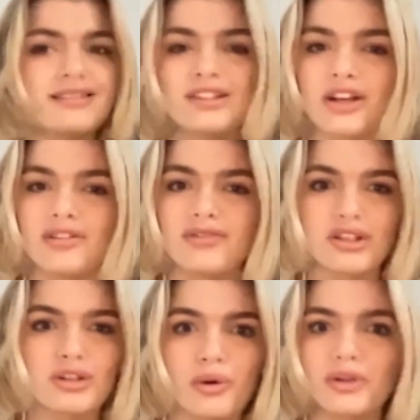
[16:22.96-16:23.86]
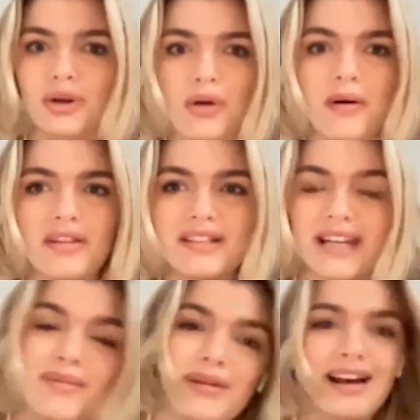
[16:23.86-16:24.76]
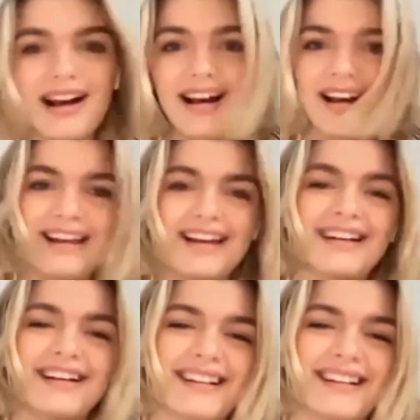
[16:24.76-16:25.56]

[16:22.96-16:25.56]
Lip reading: to just sort of show up on the day and be like, hi.